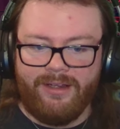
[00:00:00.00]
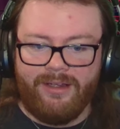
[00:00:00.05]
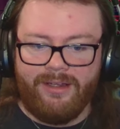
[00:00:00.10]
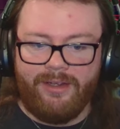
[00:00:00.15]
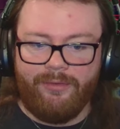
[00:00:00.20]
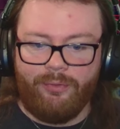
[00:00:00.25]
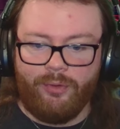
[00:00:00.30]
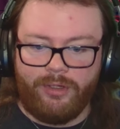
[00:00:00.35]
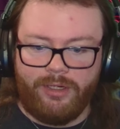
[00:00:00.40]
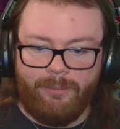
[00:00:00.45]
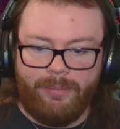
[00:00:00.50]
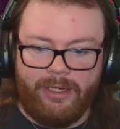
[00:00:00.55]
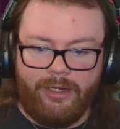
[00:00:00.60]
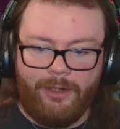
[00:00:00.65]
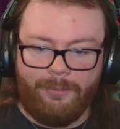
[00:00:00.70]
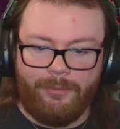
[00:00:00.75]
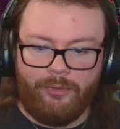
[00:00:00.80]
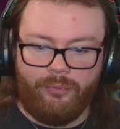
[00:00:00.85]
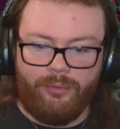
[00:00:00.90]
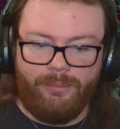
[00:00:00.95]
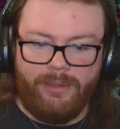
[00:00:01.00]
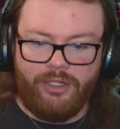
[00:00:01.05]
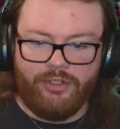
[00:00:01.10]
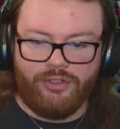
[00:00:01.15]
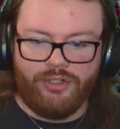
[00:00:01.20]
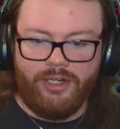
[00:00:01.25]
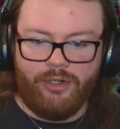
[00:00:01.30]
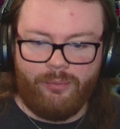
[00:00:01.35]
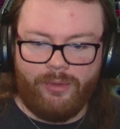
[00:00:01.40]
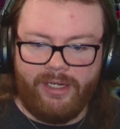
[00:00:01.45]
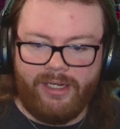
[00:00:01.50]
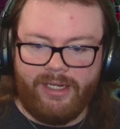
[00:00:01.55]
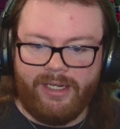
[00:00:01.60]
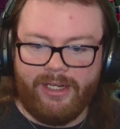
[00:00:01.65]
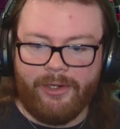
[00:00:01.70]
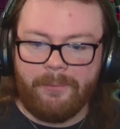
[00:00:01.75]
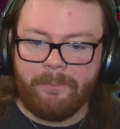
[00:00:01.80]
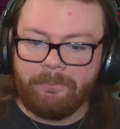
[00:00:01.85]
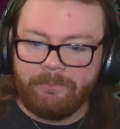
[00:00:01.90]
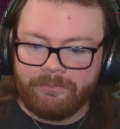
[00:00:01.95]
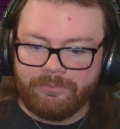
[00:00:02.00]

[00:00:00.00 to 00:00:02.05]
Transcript: If we're comparing between me and Khan right now,